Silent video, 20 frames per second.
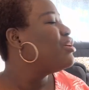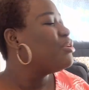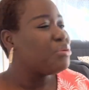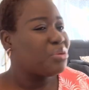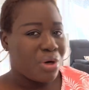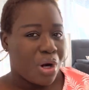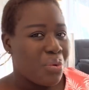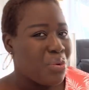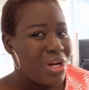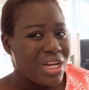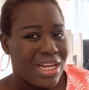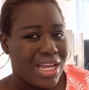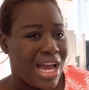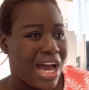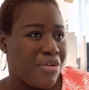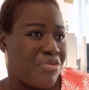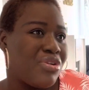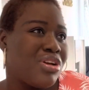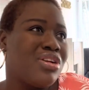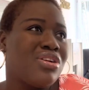Not really.
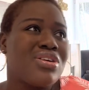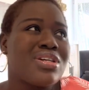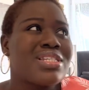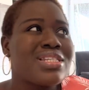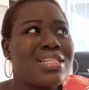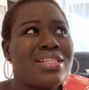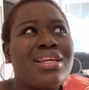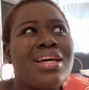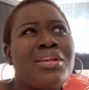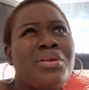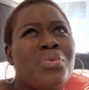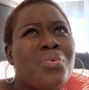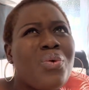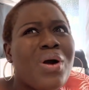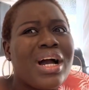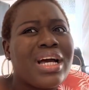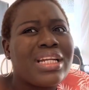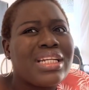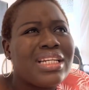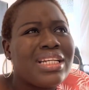I've really not seen
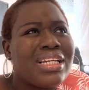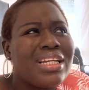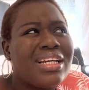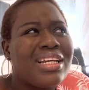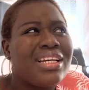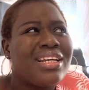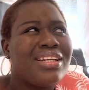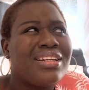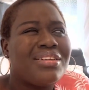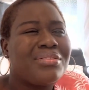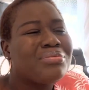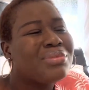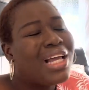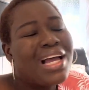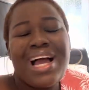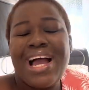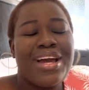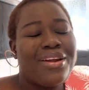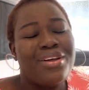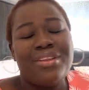anyone...
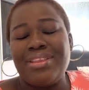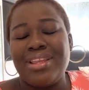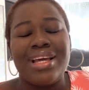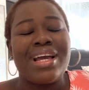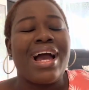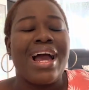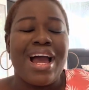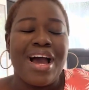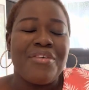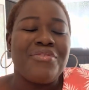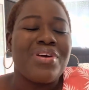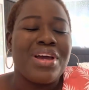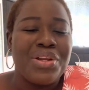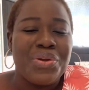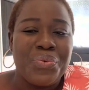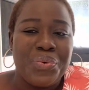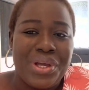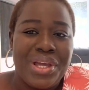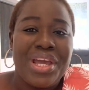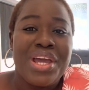I don't think I have.
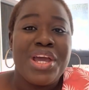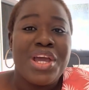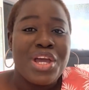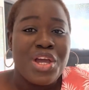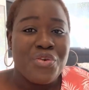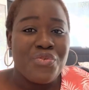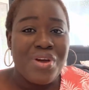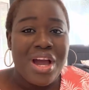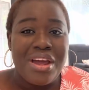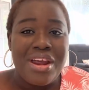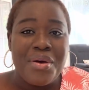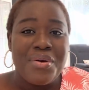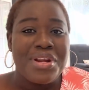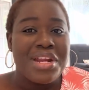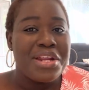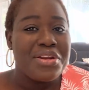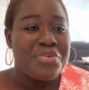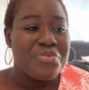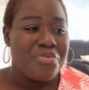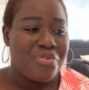Anyway, if you are
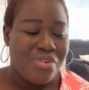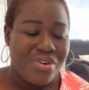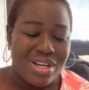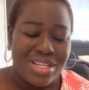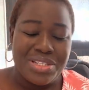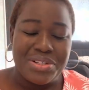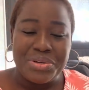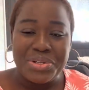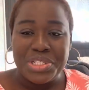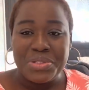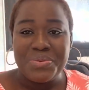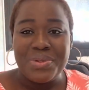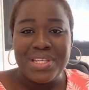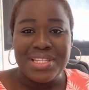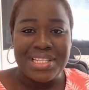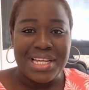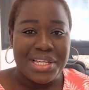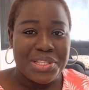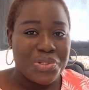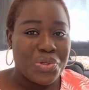hearing any voice, Osby
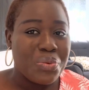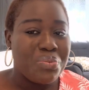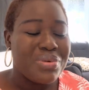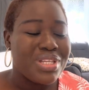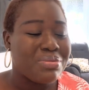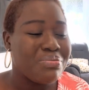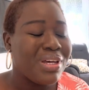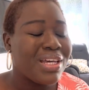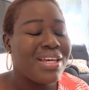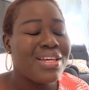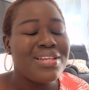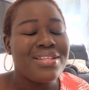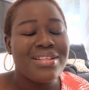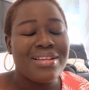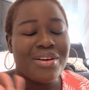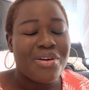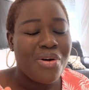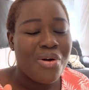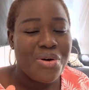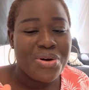is at home. He's
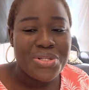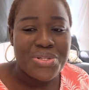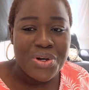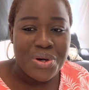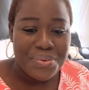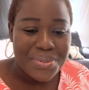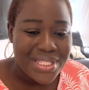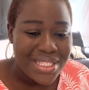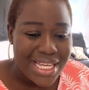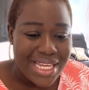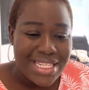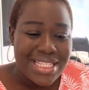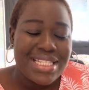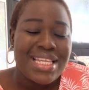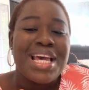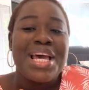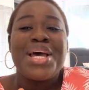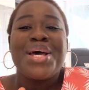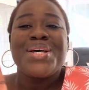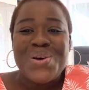making calls
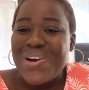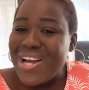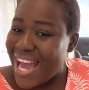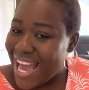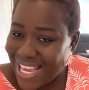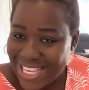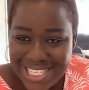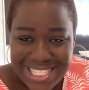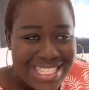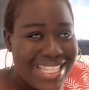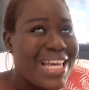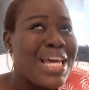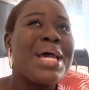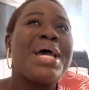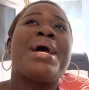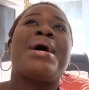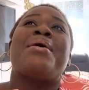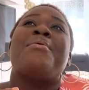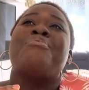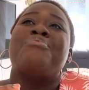upstairs. So guys,
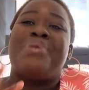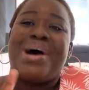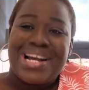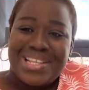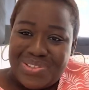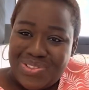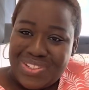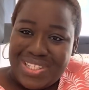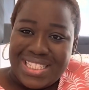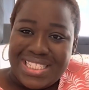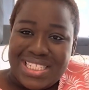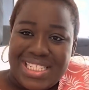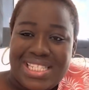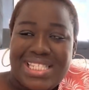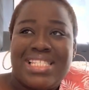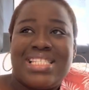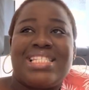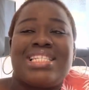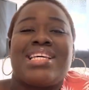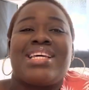back to the
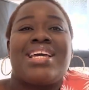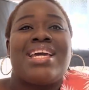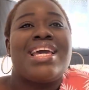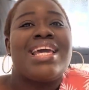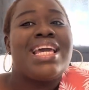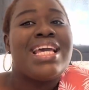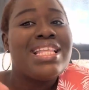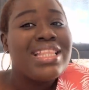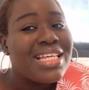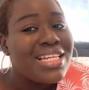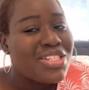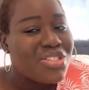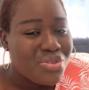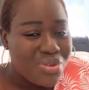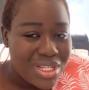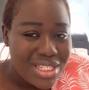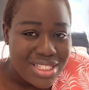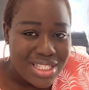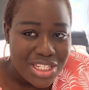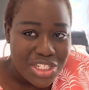gist. In this
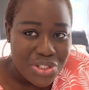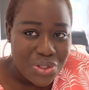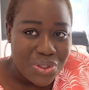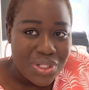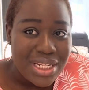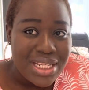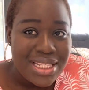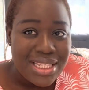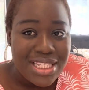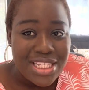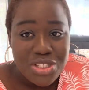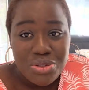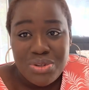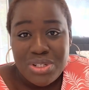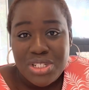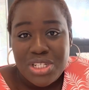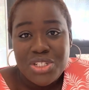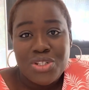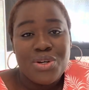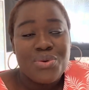train station
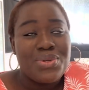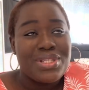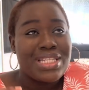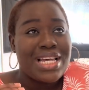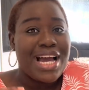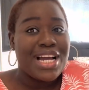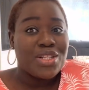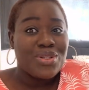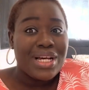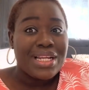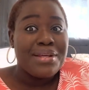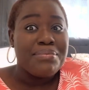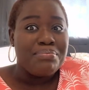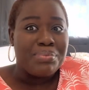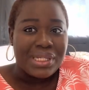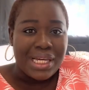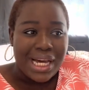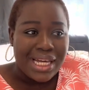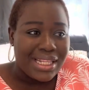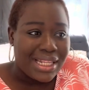is actually
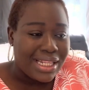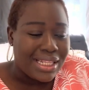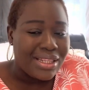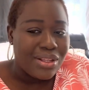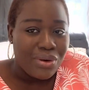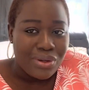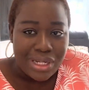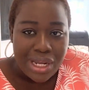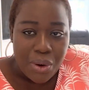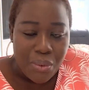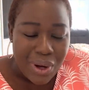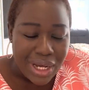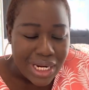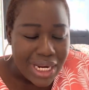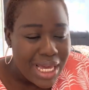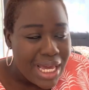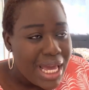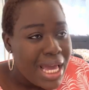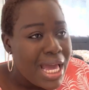bigger than the other one.